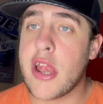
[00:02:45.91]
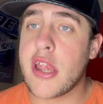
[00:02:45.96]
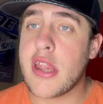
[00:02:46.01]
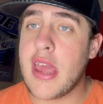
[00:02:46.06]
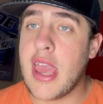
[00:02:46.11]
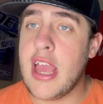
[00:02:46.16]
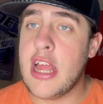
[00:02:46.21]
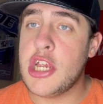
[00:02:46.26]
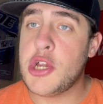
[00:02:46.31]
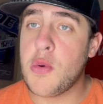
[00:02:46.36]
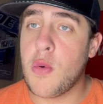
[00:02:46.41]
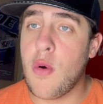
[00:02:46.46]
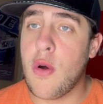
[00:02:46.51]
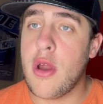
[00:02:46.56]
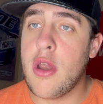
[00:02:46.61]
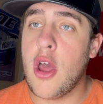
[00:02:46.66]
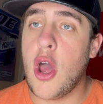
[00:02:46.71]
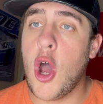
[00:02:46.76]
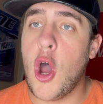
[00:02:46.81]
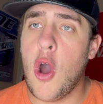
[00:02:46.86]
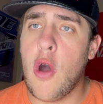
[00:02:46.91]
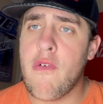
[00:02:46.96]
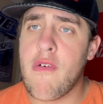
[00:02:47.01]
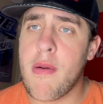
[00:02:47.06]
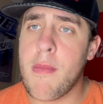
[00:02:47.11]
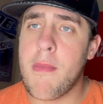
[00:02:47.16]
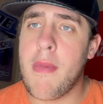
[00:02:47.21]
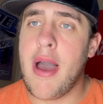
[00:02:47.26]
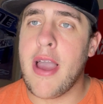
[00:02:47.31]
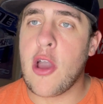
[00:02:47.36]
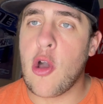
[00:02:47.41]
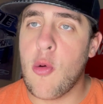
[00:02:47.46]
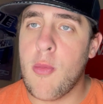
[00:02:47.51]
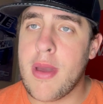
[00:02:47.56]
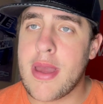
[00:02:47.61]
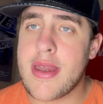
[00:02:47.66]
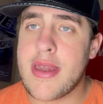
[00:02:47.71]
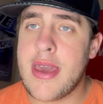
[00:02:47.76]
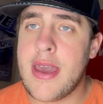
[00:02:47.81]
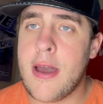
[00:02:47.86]
stage 1 over Michael
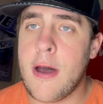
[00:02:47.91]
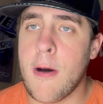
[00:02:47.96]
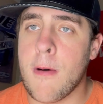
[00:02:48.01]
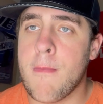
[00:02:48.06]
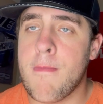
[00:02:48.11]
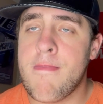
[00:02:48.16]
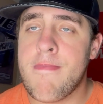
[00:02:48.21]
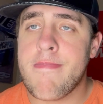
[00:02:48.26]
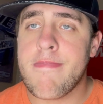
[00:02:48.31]
McDowell.